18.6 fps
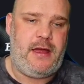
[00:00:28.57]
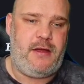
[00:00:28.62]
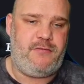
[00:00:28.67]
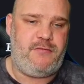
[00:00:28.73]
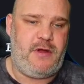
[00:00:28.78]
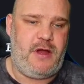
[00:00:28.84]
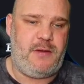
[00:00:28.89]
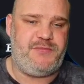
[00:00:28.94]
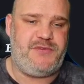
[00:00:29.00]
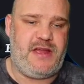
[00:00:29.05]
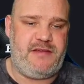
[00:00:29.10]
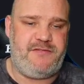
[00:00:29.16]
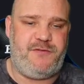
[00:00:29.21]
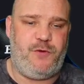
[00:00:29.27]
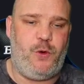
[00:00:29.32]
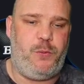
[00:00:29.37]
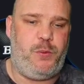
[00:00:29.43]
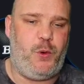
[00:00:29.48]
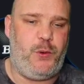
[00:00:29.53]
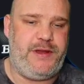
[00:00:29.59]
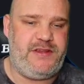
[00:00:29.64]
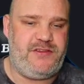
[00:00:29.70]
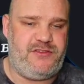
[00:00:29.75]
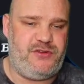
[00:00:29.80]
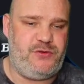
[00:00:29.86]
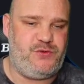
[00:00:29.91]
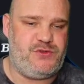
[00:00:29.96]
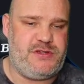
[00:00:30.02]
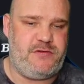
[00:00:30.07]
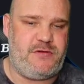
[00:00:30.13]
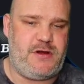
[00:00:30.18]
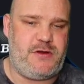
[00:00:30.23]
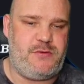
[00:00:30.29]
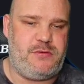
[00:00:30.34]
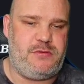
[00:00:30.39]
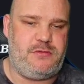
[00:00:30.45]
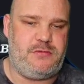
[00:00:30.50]
Update
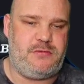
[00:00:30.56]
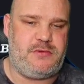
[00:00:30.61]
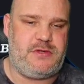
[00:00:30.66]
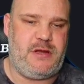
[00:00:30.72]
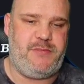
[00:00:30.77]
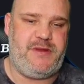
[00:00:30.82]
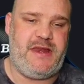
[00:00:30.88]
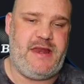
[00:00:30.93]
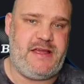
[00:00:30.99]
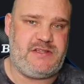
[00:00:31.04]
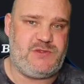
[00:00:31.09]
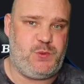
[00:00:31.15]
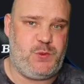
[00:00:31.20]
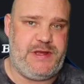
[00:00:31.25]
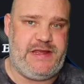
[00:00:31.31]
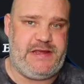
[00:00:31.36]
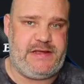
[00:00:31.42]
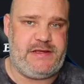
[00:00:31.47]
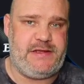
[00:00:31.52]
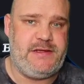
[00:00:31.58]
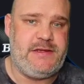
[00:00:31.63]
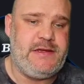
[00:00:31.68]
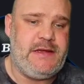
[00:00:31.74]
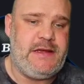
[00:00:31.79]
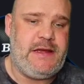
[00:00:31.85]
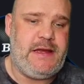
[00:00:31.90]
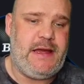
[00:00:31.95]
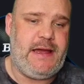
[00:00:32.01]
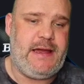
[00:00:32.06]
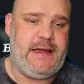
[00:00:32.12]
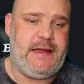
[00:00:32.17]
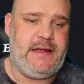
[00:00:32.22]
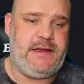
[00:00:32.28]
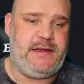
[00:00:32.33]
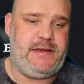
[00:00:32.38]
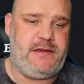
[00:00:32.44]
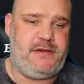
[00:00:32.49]
4.20 coming next week,
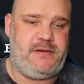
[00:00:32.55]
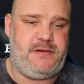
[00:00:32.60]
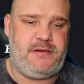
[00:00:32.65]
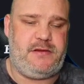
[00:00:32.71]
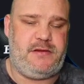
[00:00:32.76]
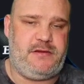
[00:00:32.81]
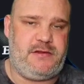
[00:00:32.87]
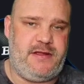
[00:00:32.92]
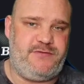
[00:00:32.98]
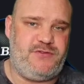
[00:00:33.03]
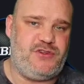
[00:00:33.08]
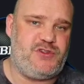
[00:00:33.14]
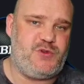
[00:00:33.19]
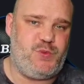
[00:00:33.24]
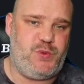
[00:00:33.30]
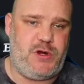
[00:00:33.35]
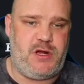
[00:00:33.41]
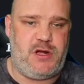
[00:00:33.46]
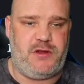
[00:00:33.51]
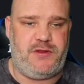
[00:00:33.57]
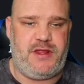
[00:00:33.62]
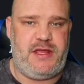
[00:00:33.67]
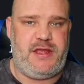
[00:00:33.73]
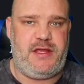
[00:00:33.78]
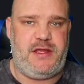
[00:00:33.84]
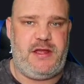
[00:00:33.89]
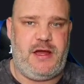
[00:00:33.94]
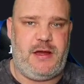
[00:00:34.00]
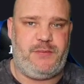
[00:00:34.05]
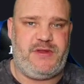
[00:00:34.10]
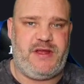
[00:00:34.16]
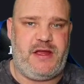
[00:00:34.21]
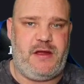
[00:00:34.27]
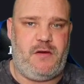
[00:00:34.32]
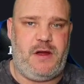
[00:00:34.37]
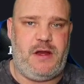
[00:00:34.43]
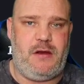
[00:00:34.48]
and they've just sprung the
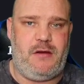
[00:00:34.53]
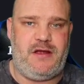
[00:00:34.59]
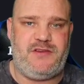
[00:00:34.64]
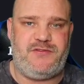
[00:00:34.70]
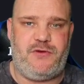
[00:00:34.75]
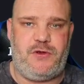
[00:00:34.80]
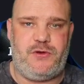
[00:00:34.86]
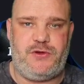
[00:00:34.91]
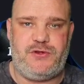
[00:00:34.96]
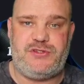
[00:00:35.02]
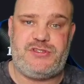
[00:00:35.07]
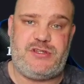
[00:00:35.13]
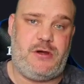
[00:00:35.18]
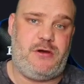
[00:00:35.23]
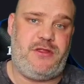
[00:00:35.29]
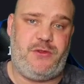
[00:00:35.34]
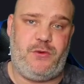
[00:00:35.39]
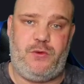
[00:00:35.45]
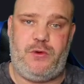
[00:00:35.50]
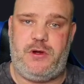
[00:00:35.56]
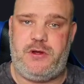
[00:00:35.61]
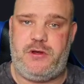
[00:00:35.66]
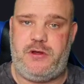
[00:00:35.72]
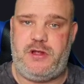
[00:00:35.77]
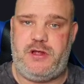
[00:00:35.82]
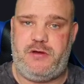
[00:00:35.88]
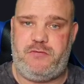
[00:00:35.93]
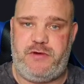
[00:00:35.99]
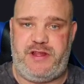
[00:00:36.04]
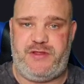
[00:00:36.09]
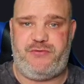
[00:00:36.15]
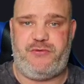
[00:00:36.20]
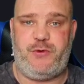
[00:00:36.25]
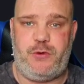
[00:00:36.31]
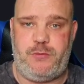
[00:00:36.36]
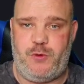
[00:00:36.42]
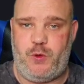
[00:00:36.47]
update highlights for us, so I thought I'd read
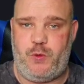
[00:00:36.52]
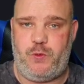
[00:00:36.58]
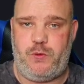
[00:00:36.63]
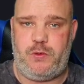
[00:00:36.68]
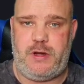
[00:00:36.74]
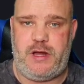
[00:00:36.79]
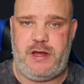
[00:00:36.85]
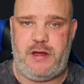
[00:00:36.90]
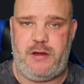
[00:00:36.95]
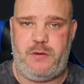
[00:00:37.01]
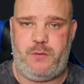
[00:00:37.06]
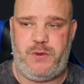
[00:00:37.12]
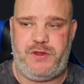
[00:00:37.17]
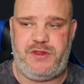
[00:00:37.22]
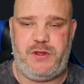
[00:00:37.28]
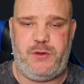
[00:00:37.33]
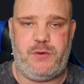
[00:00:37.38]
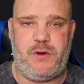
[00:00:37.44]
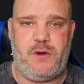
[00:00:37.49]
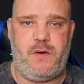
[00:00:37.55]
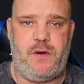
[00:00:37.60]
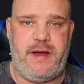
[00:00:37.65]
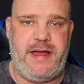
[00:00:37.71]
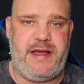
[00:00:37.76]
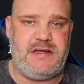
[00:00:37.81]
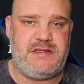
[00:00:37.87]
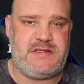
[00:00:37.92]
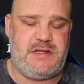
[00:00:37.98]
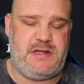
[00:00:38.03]
through them all with you guys,